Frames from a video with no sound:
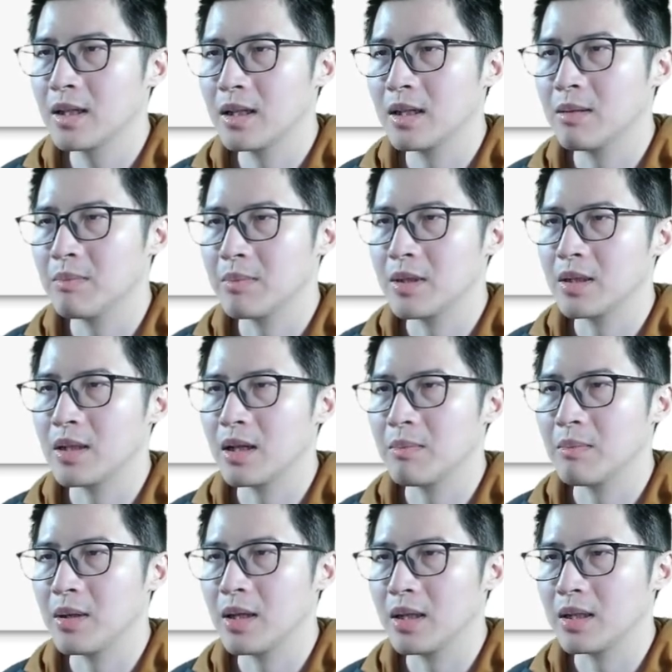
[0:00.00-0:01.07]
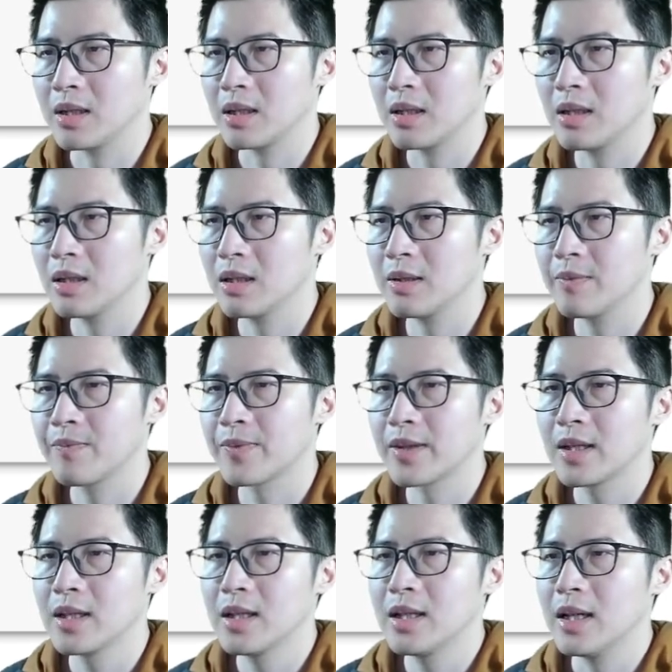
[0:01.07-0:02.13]
and b numpy in here
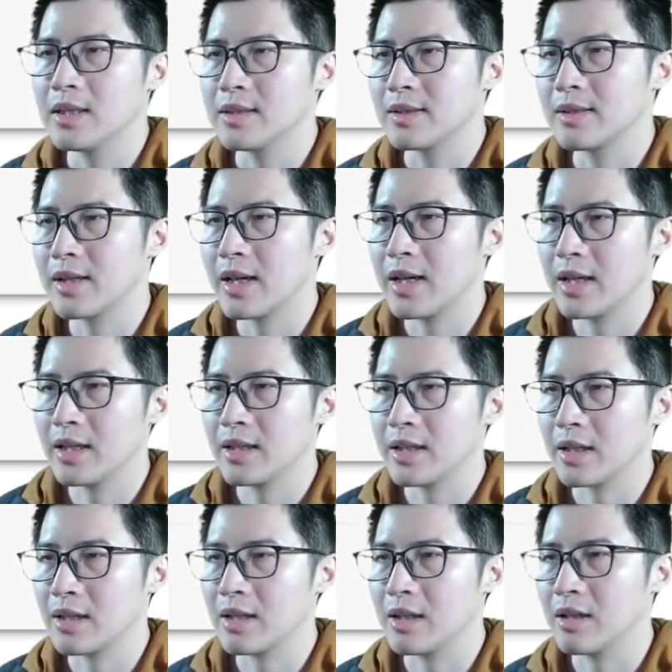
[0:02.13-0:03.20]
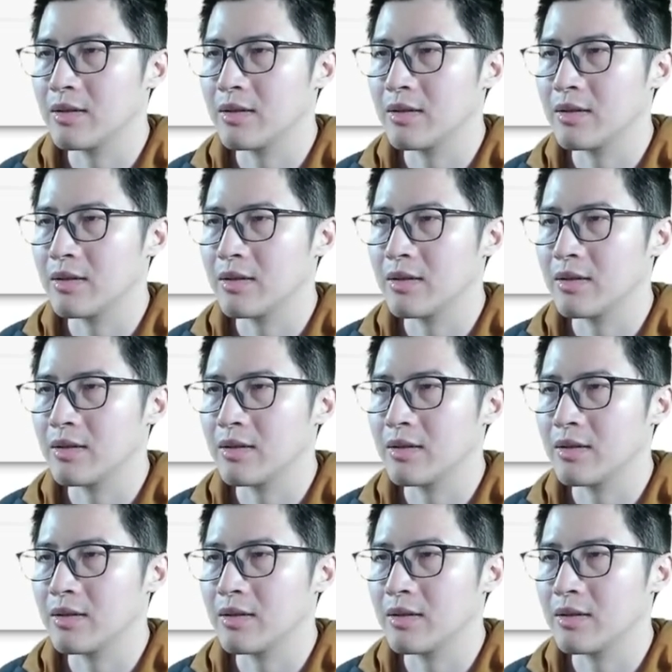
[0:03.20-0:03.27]
and C in here.